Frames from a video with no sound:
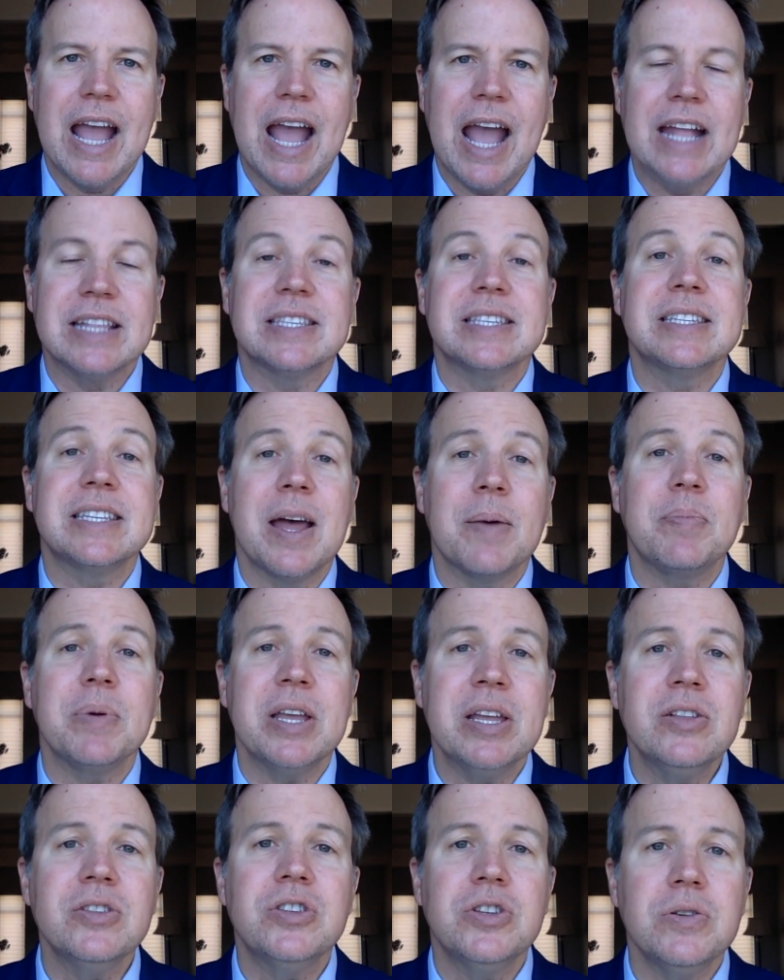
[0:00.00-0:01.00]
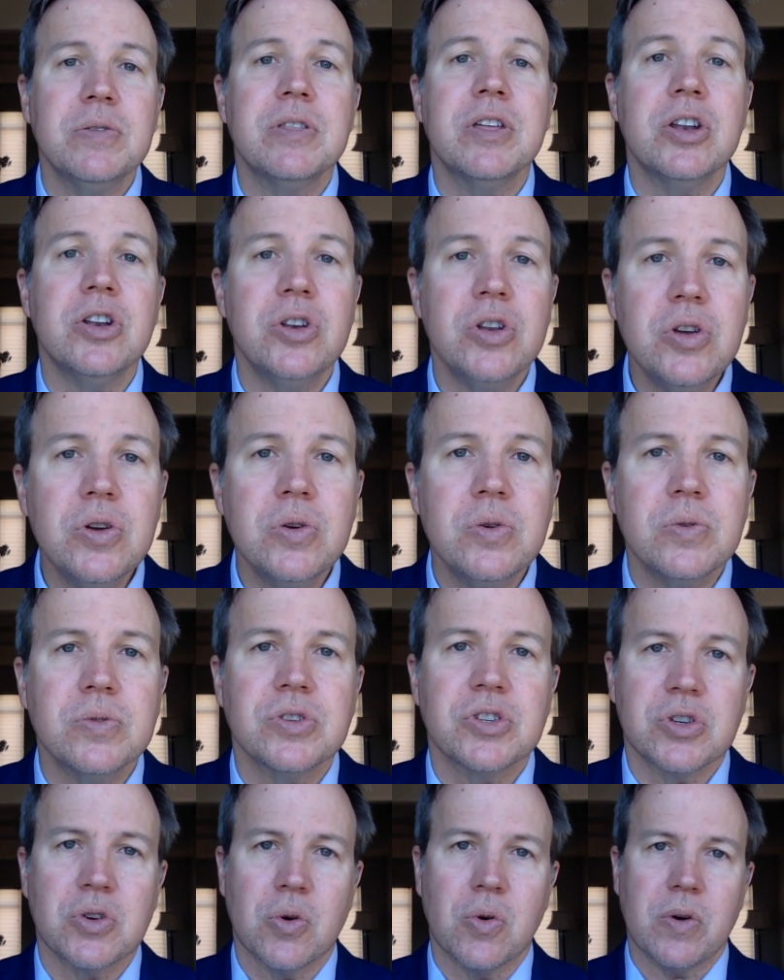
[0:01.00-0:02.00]
and step into the new
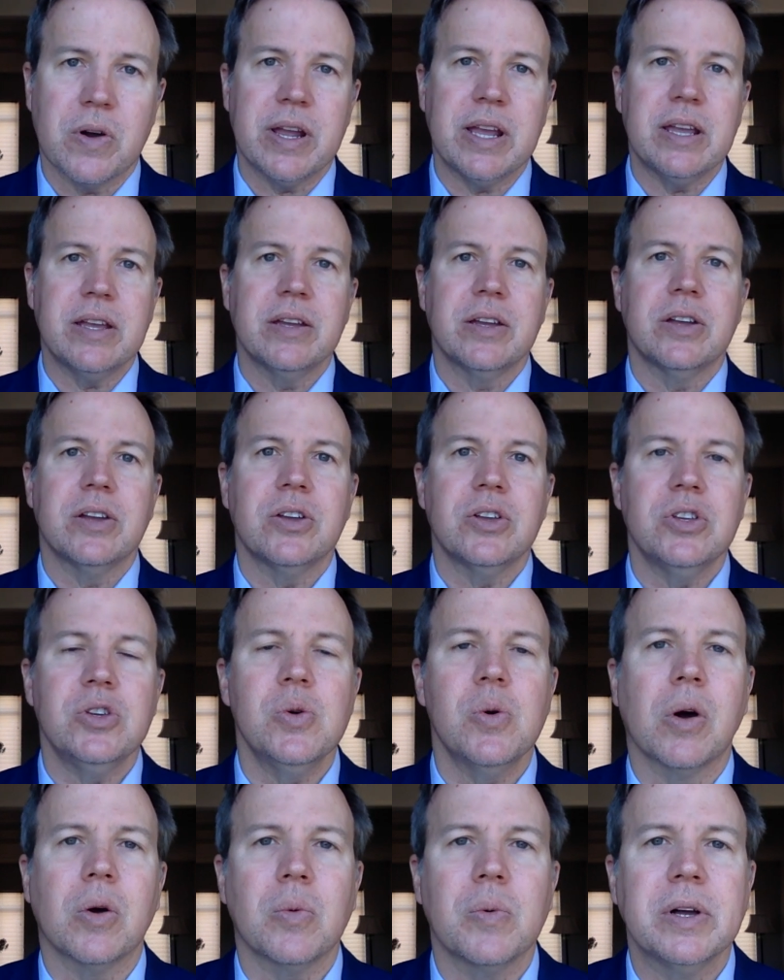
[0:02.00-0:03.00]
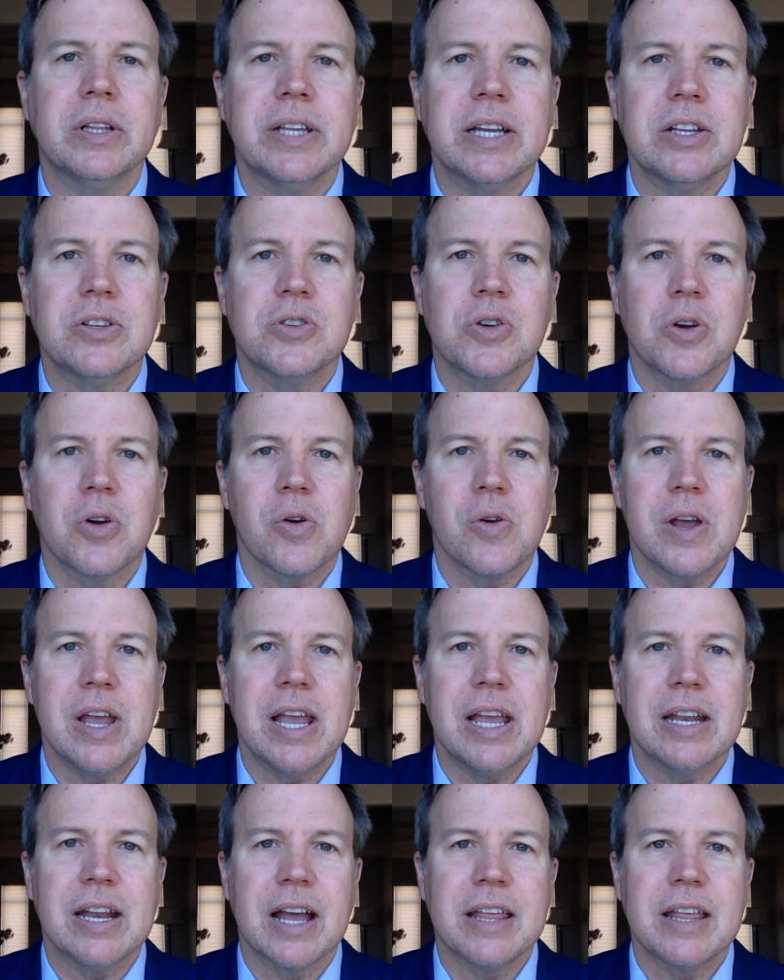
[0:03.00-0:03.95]
story you are willing to create."